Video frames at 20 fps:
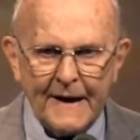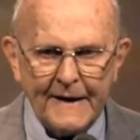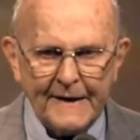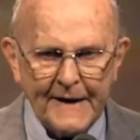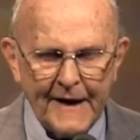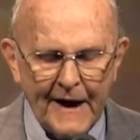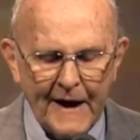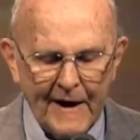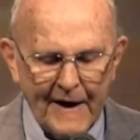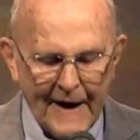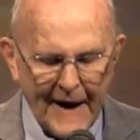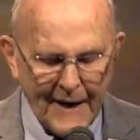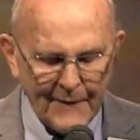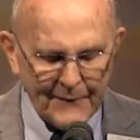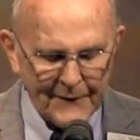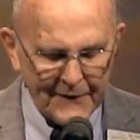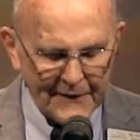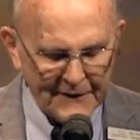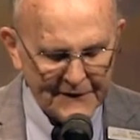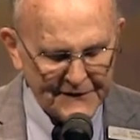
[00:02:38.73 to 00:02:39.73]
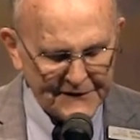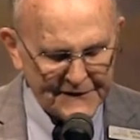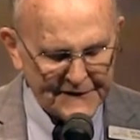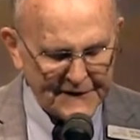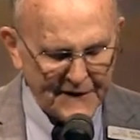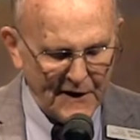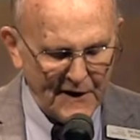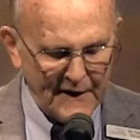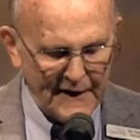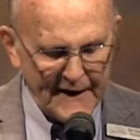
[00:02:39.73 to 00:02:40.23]
Now, I'm going to
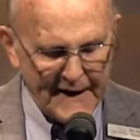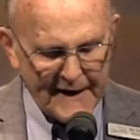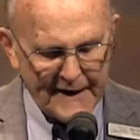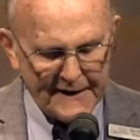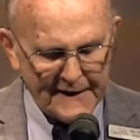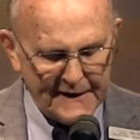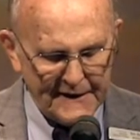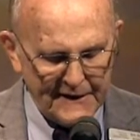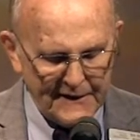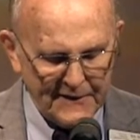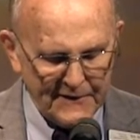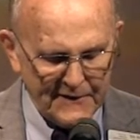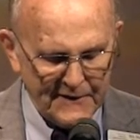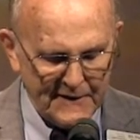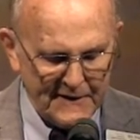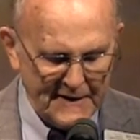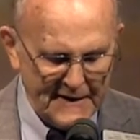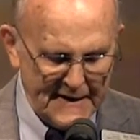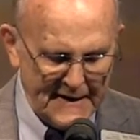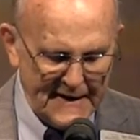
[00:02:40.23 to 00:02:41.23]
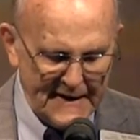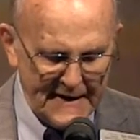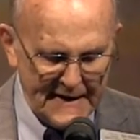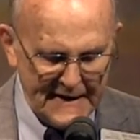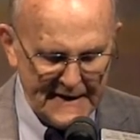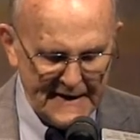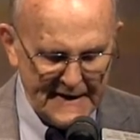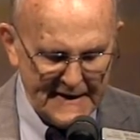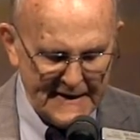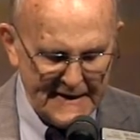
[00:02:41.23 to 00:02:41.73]
start out here
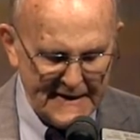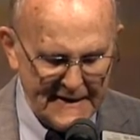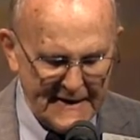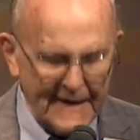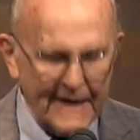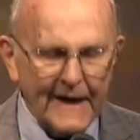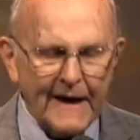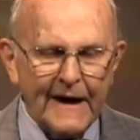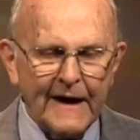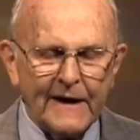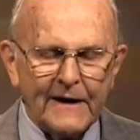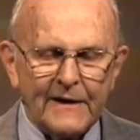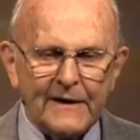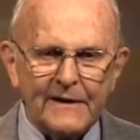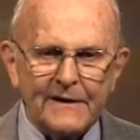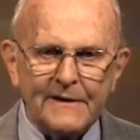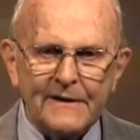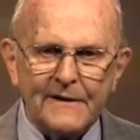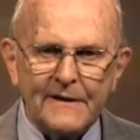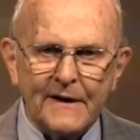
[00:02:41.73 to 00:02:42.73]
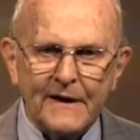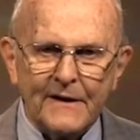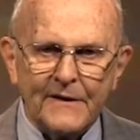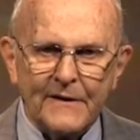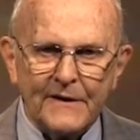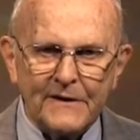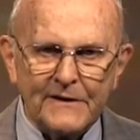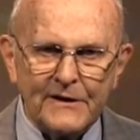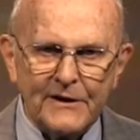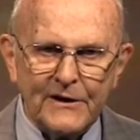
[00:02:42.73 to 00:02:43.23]
in
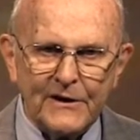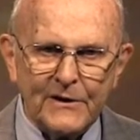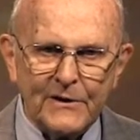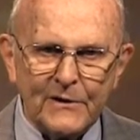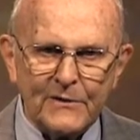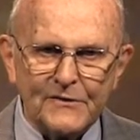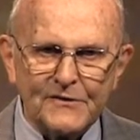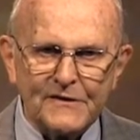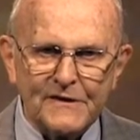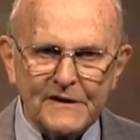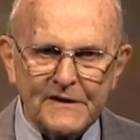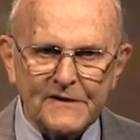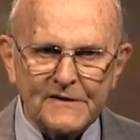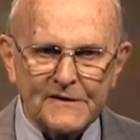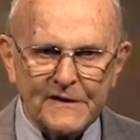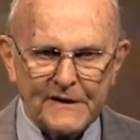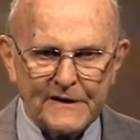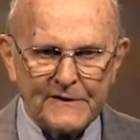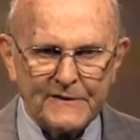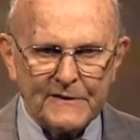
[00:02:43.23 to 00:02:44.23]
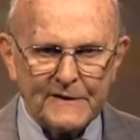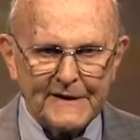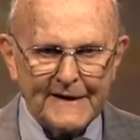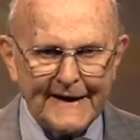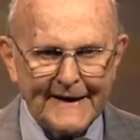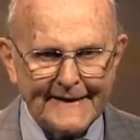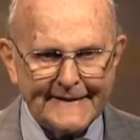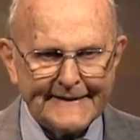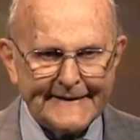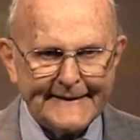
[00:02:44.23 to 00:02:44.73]
the year
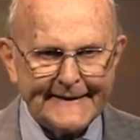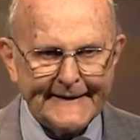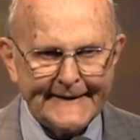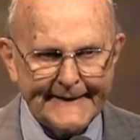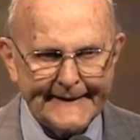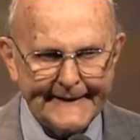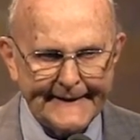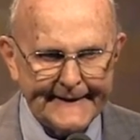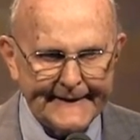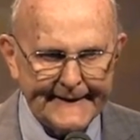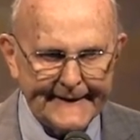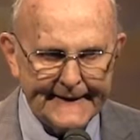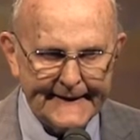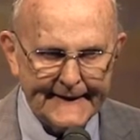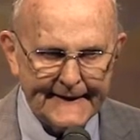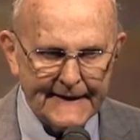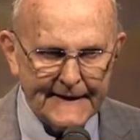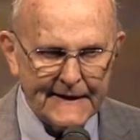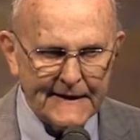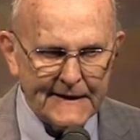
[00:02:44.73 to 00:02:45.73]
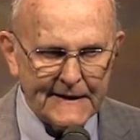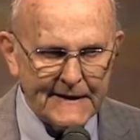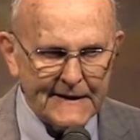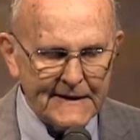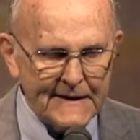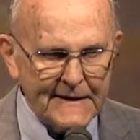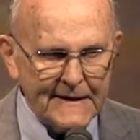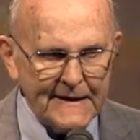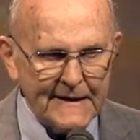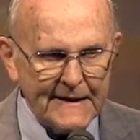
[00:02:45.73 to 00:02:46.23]
610.
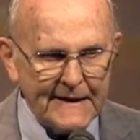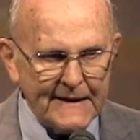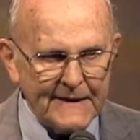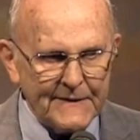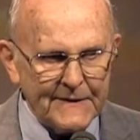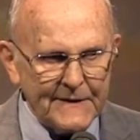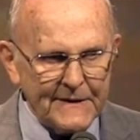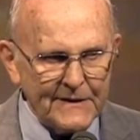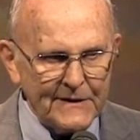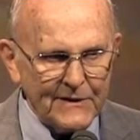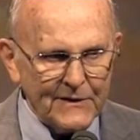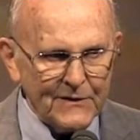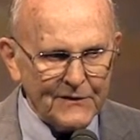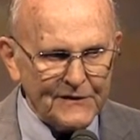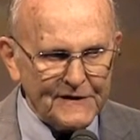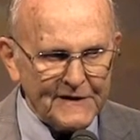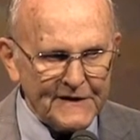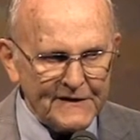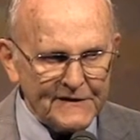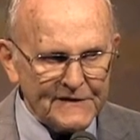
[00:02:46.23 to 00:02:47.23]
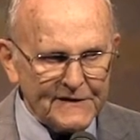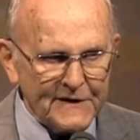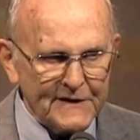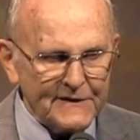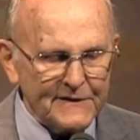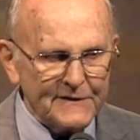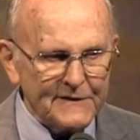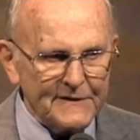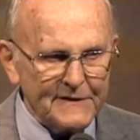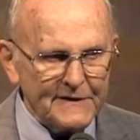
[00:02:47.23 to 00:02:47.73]
In the year
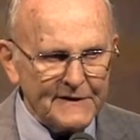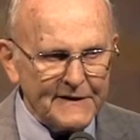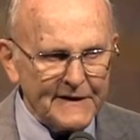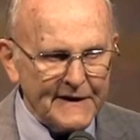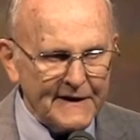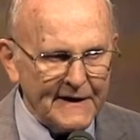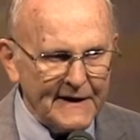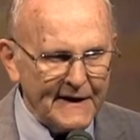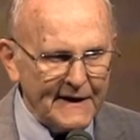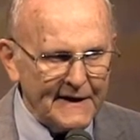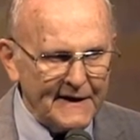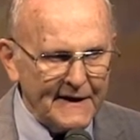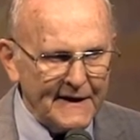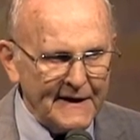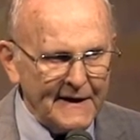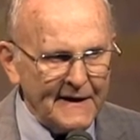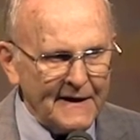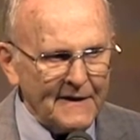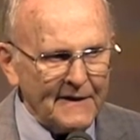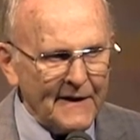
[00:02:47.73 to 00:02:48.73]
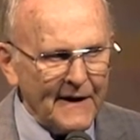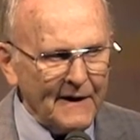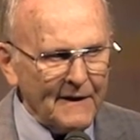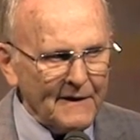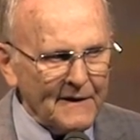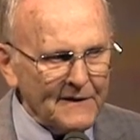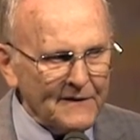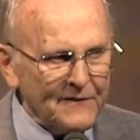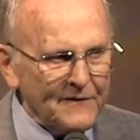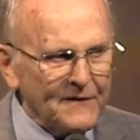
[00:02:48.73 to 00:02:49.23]
610, there
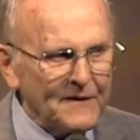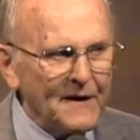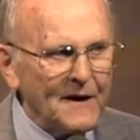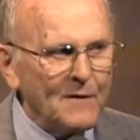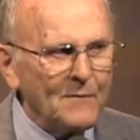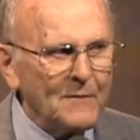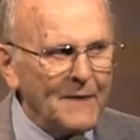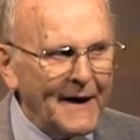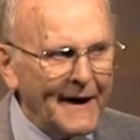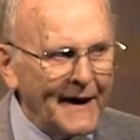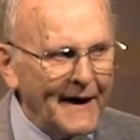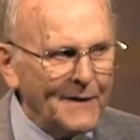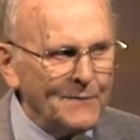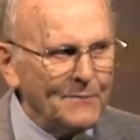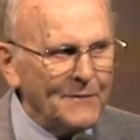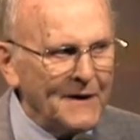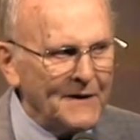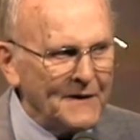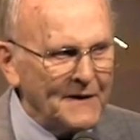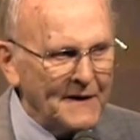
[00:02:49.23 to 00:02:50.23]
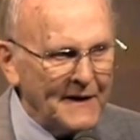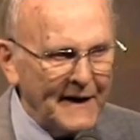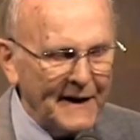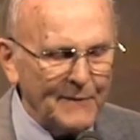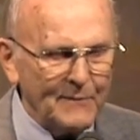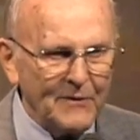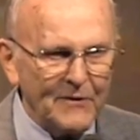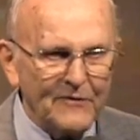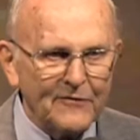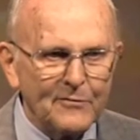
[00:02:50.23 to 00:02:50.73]
lived a man by the
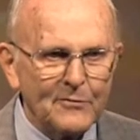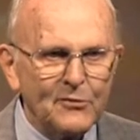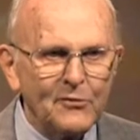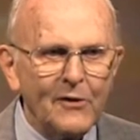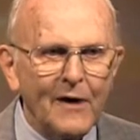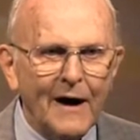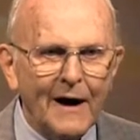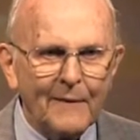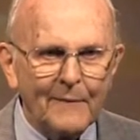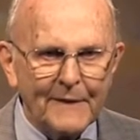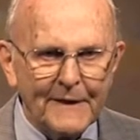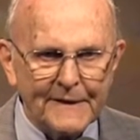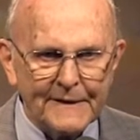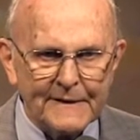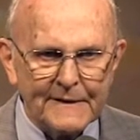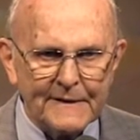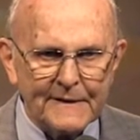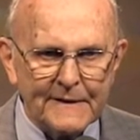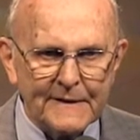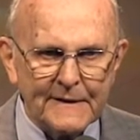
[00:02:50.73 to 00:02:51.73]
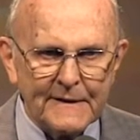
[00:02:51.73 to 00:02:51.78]
name of Muhammad,